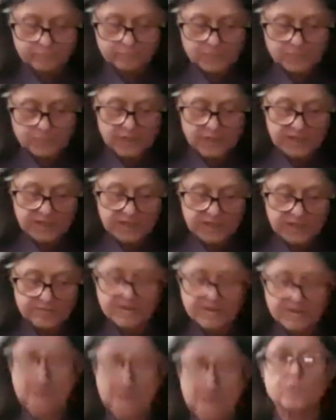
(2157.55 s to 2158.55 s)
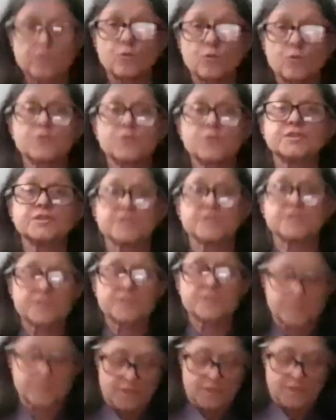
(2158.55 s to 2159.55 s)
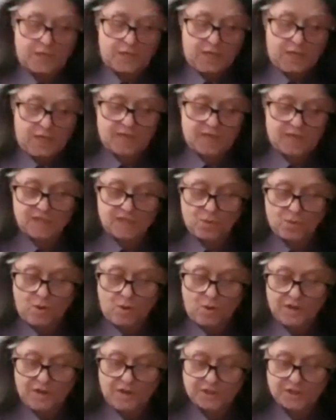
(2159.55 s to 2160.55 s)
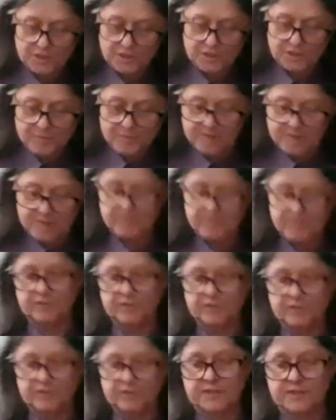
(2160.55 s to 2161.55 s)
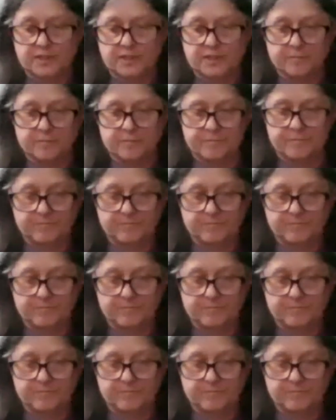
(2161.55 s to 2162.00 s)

and give out oranges as I walked to my building.